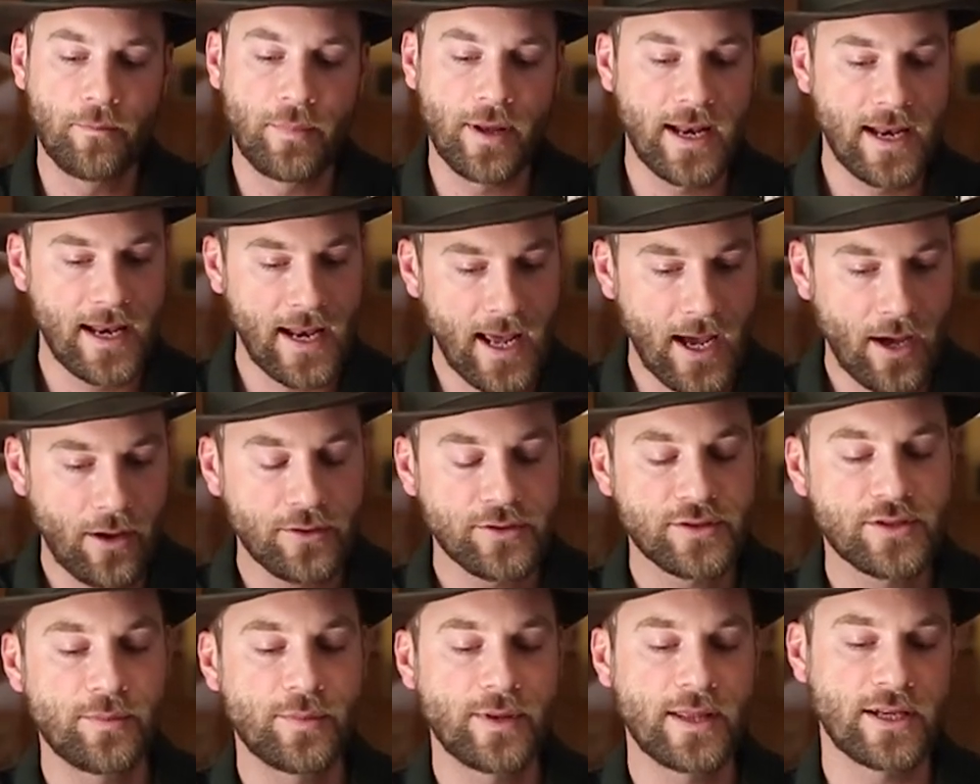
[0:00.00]
but now
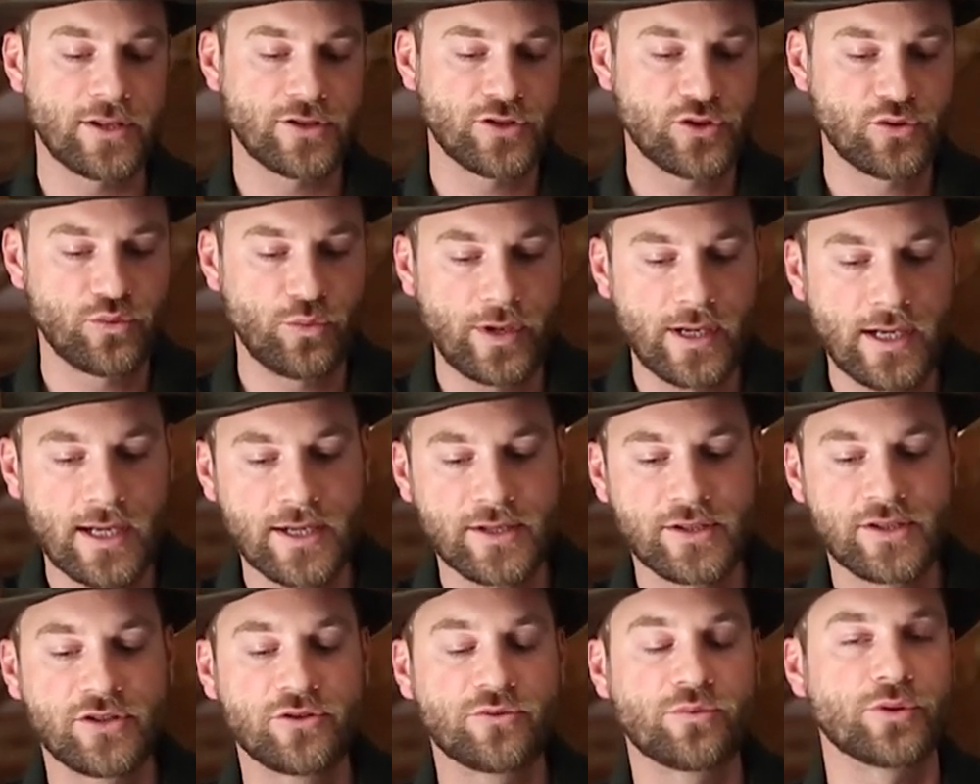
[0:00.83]
some of that
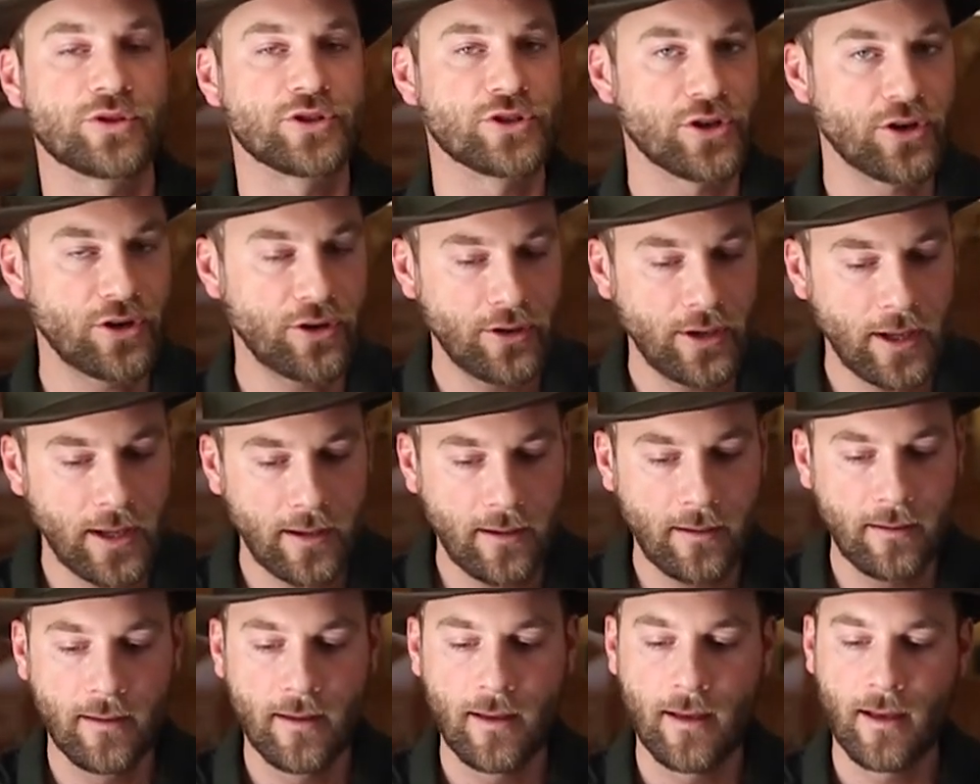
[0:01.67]
sweetness is returning.